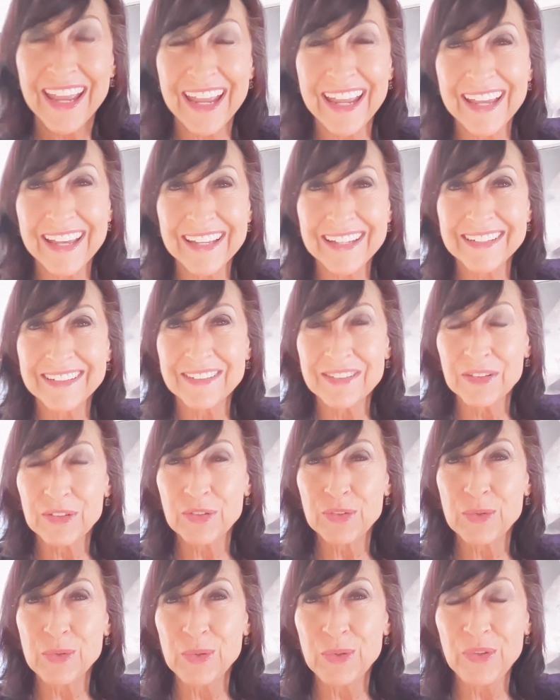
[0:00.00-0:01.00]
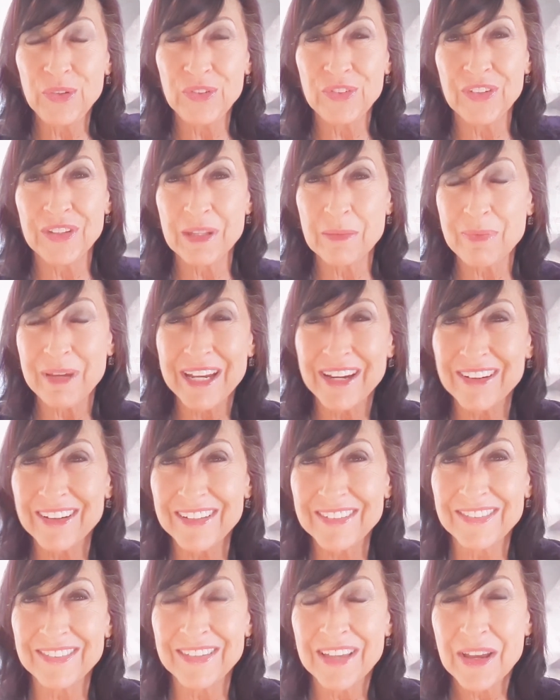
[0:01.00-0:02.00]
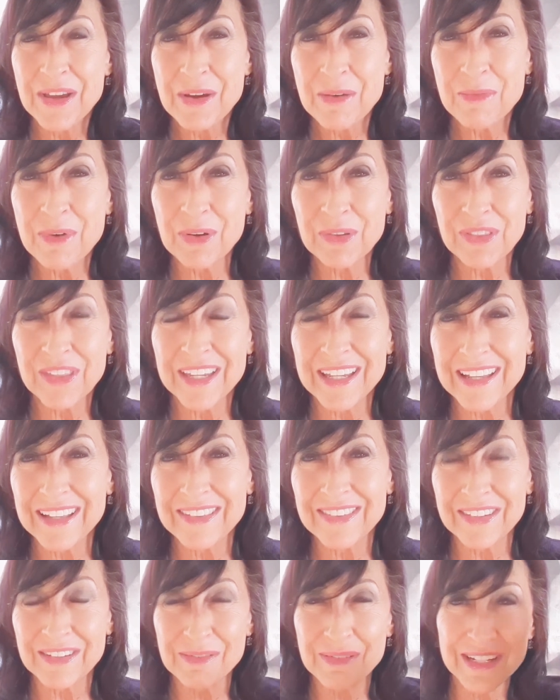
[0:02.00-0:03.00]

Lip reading: and the schools and the parents won't think it's a